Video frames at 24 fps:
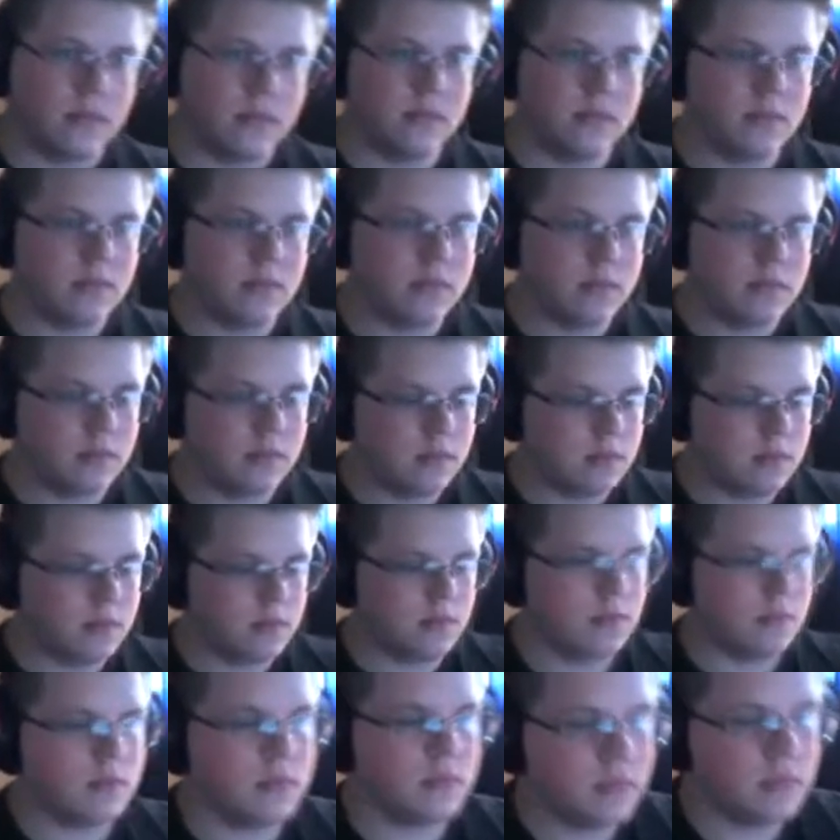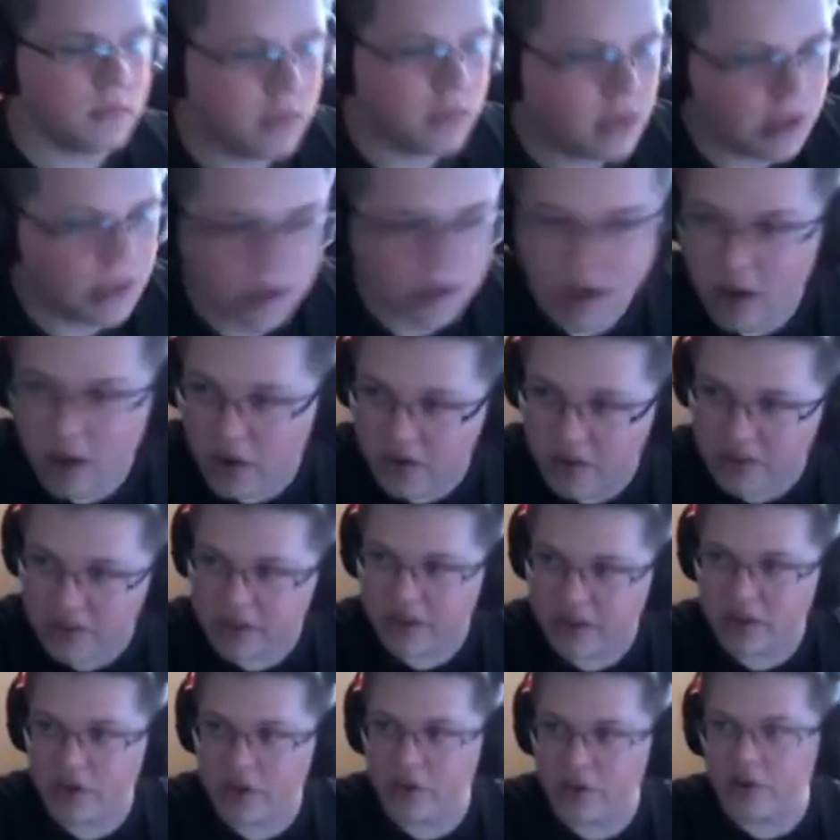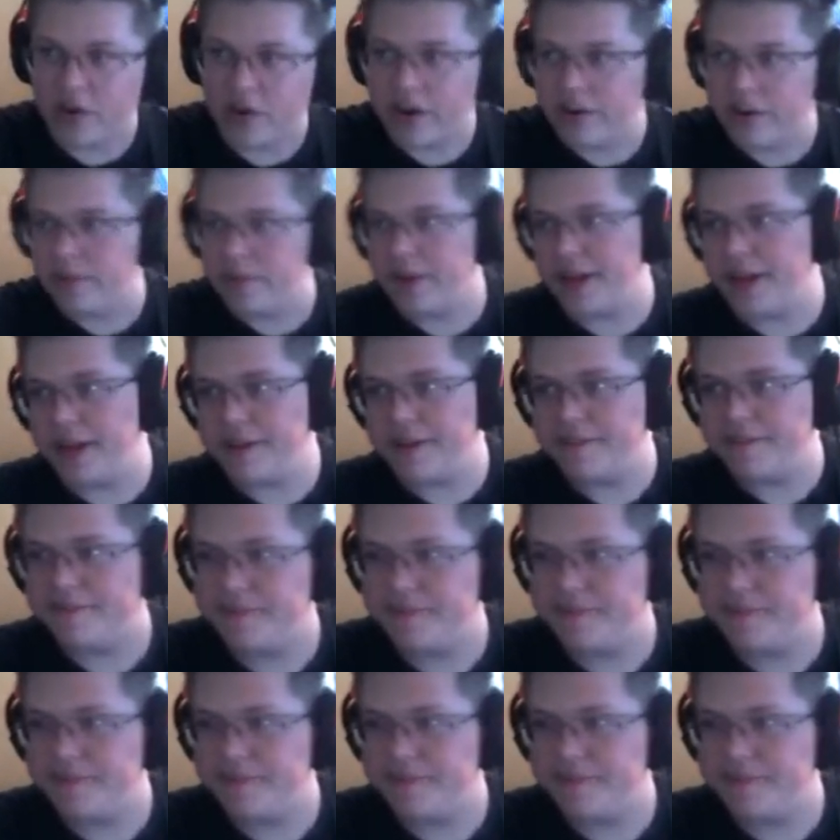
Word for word: You bet I am. I don't think you're ready, buddy.